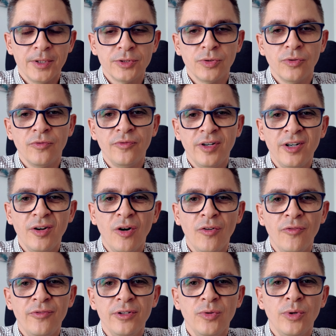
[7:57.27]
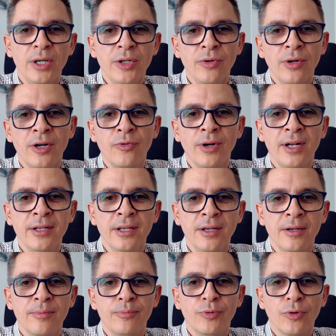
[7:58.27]
So very often where you are
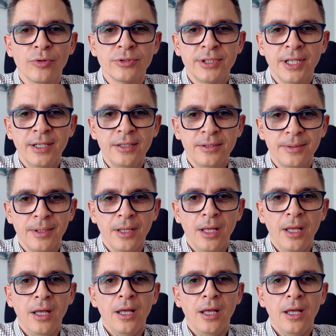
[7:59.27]
running a project,